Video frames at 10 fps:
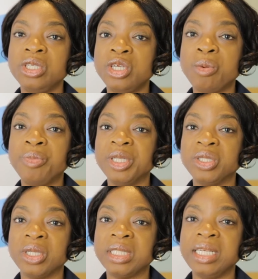the
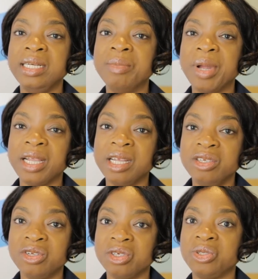operators in the banking
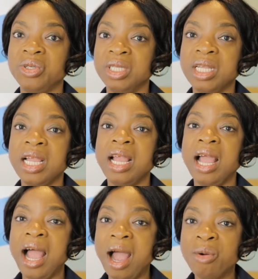industry,
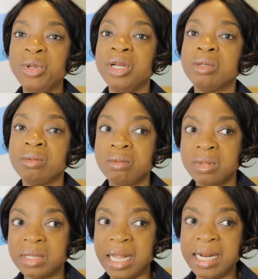and with the
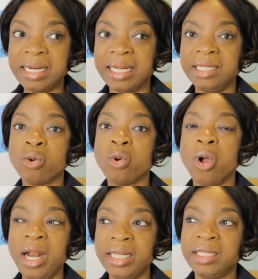standard, the
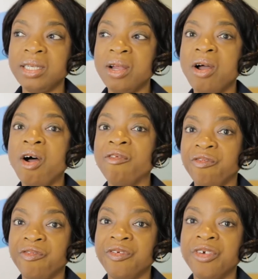quality
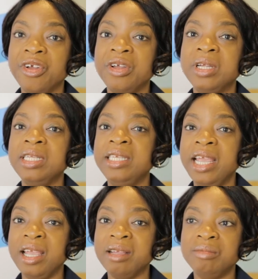of
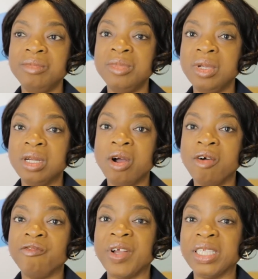the
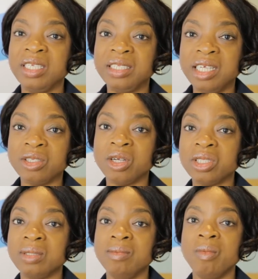
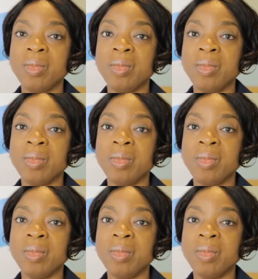facilitators